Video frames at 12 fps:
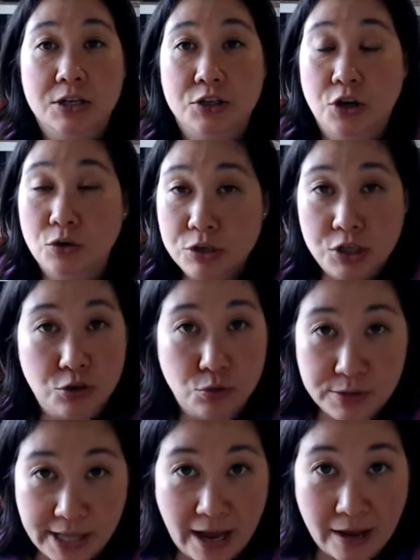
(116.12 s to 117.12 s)
don't
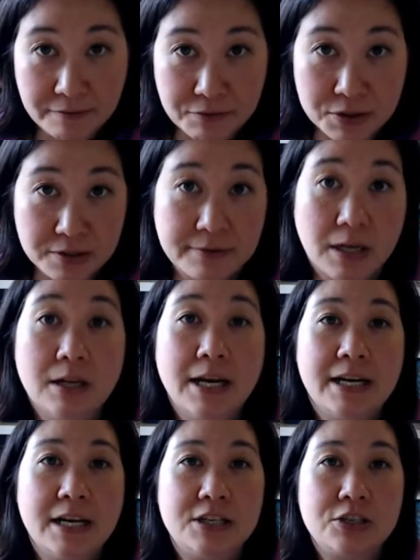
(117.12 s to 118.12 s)
use that, first of all.
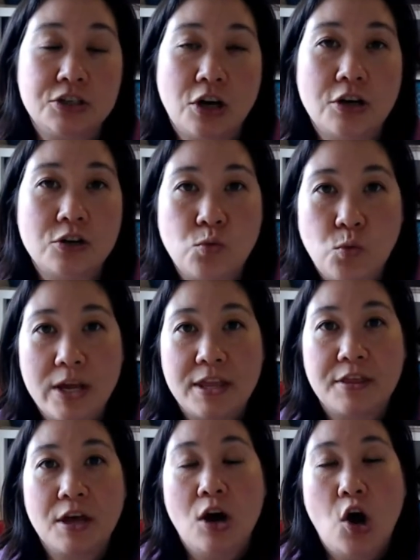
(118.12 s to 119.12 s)
And I start
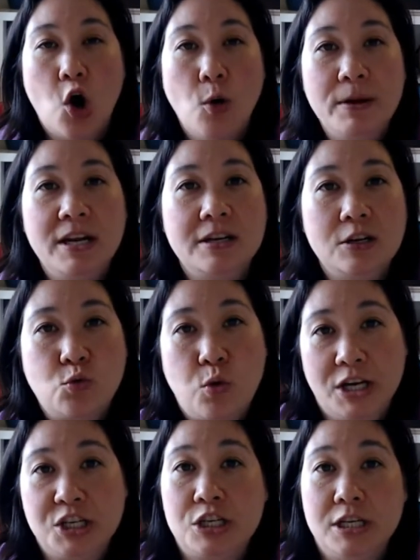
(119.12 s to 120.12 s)
with open-ended
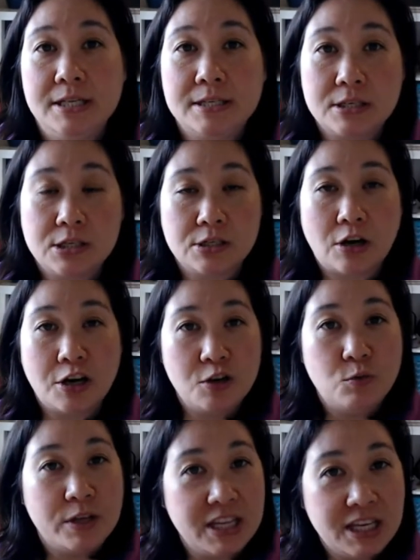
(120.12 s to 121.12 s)
questions,
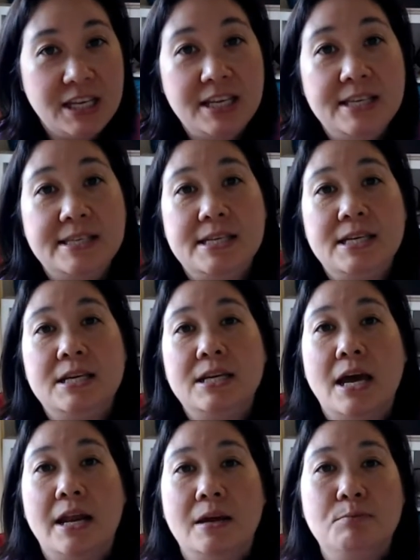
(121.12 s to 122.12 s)
starting with easy,
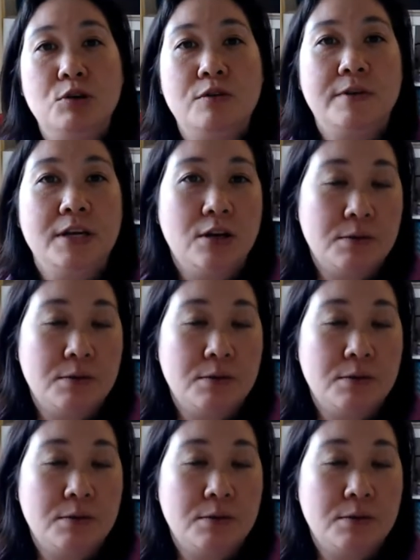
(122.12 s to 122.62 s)
and I move it